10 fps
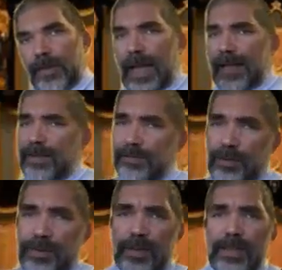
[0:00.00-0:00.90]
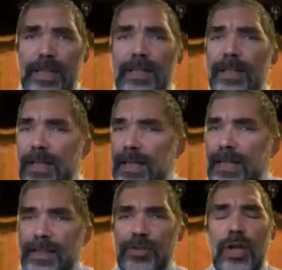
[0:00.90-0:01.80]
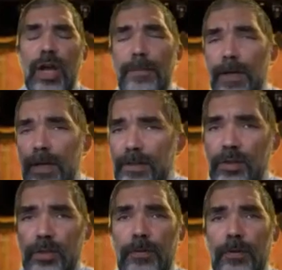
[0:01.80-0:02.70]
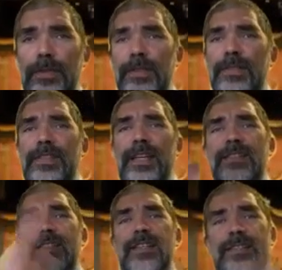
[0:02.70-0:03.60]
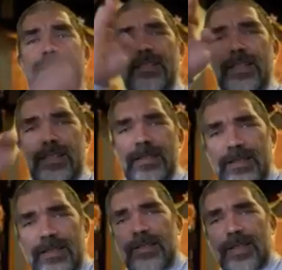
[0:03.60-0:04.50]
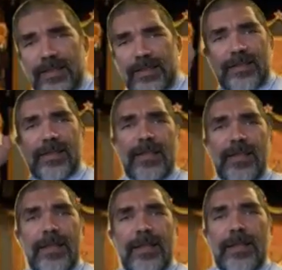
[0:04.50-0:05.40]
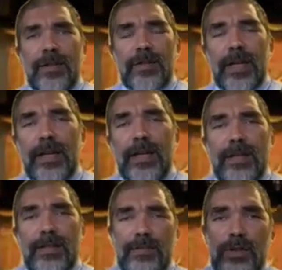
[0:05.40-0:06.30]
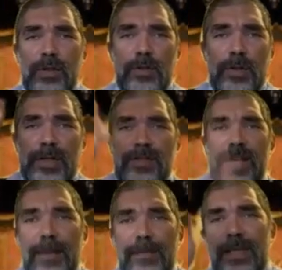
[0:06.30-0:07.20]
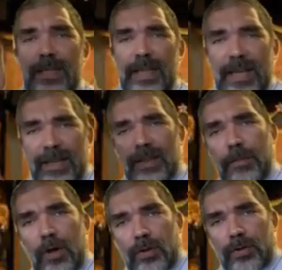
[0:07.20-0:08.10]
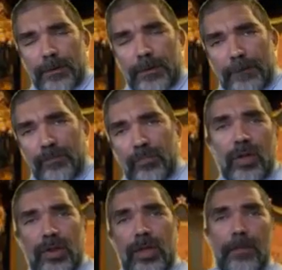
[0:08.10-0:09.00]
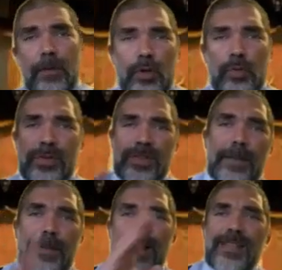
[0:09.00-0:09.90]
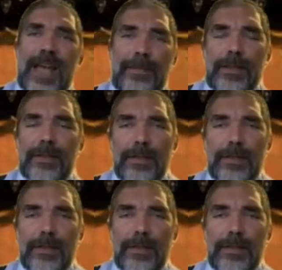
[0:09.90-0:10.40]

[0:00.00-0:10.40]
Active voice is clear, it's sharp, it's to the point. It says this has done this to this. Okay, so Sammy kicked the ball, not the ball was kicked by Sammy.